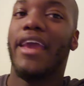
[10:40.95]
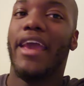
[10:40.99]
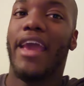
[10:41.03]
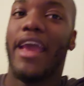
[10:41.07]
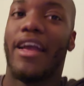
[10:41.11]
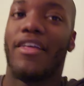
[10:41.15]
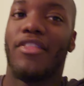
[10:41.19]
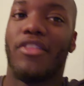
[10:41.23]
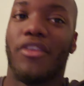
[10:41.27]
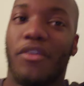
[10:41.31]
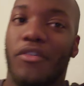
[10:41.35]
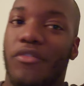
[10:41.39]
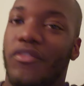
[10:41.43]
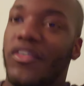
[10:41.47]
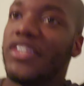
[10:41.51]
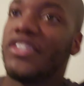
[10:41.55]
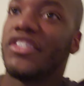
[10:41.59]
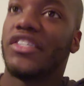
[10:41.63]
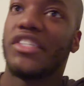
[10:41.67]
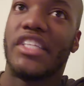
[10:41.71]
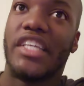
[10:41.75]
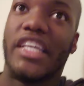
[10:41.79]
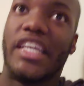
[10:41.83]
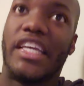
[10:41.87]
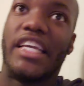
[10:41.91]
And then
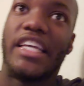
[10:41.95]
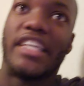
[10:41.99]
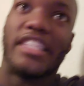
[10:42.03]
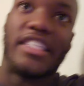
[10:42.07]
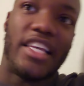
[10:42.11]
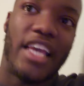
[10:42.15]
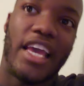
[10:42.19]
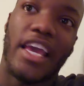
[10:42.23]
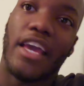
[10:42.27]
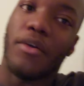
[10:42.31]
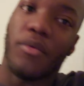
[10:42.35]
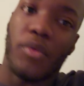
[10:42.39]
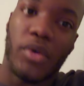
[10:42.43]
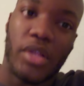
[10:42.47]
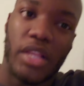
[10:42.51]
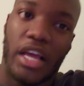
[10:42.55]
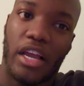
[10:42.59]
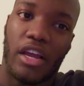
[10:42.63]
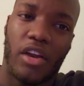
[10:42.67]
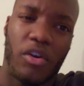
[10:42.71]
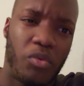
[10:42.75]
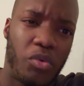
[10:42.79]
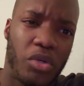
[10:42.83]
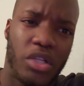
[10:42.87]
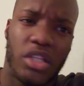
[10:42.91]
eventually he gets hit with like
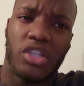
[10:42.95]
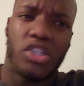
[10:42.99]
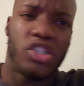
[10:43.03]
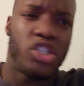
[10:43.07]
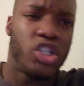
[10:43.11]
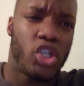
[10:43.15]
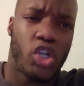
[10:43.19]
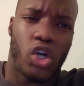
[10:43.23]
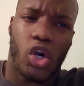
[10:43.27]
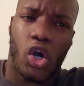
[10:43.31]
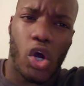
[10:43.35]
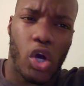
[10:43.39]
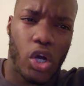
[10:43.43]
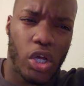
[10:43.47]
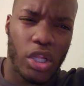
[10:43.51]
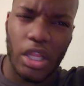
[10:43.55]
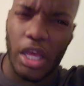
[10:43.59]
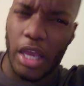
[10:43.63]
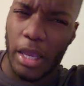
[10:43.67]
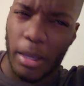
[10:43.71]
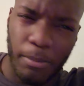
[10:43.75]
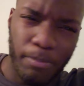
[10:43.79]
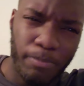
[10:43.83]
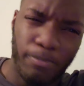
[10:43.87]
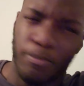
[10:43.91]
a really strong
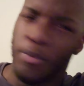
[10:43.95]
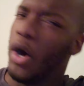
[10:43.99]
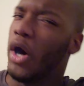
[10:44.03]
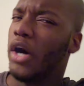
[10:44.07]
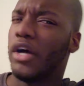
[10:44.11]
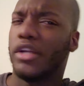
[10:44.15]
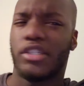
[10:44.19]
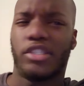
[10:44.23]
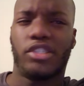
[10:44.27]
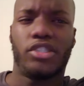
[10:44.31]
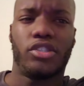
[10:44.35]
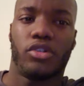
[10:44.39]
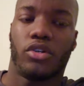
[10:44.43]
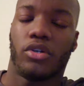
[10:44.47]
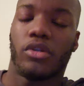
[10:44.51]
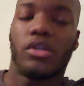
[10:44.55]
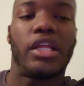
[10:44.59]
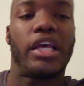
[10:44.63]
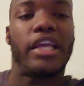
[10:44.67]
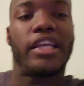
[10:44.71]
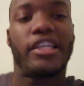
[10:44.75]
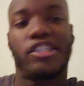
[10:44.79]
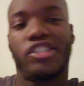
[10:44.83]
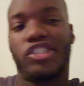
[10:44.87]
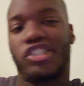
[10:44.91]
like punch or
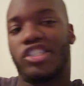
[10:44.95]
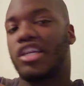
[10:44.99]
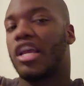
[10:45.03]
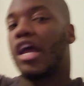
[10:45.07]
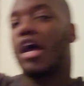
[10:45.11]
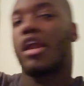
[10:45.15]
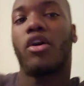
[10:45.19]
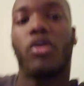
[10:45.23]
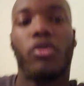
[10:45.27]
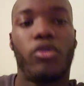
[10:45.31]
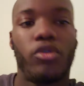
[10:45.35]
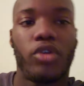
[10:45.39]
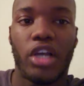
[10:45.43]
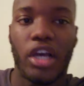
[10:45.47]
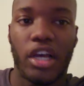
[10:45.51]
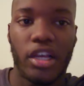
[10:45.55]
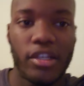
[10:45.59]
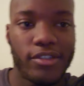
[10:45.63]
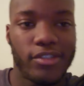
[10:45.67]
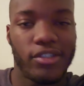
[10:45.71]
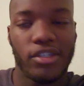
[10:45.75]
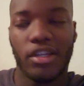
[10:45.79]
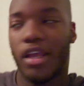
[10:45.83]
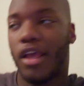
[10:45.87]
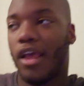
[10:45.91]
like shadow
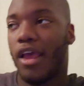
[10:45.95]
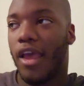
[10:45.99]
gust.